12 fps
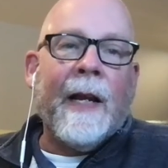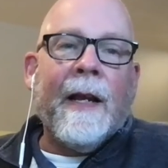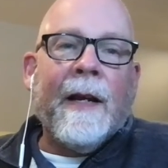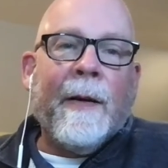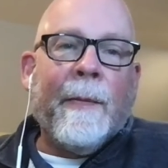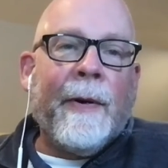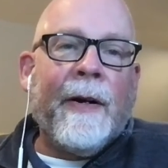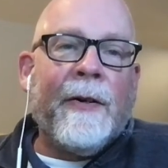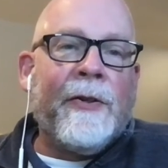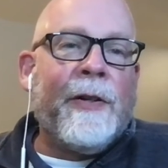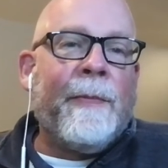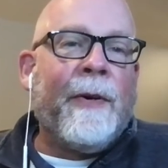Now,
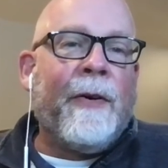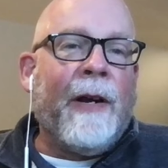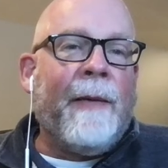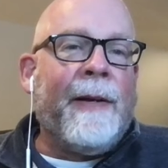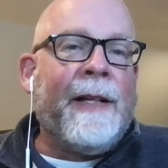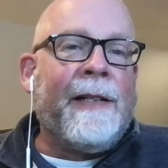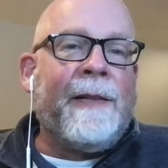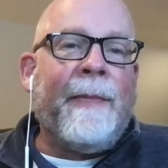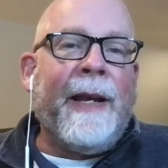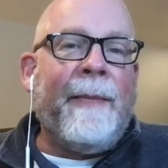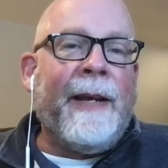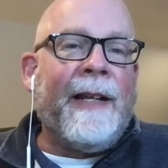partnership agreements
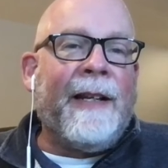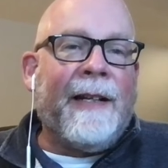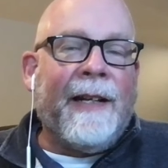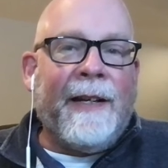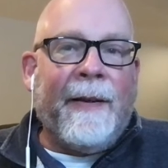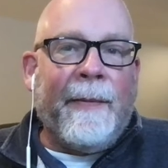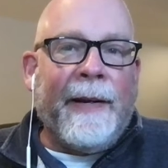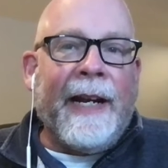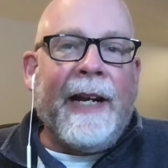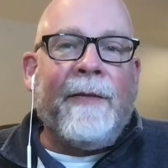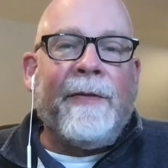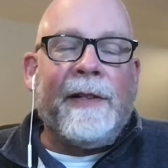may be a little
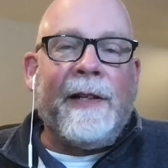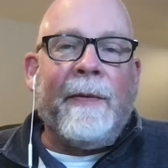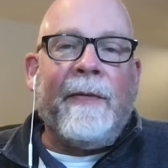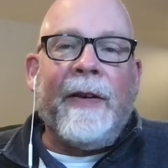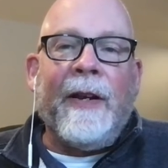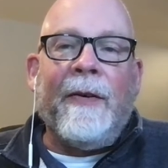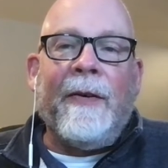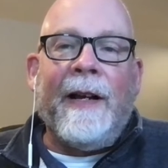intimidating for some of you,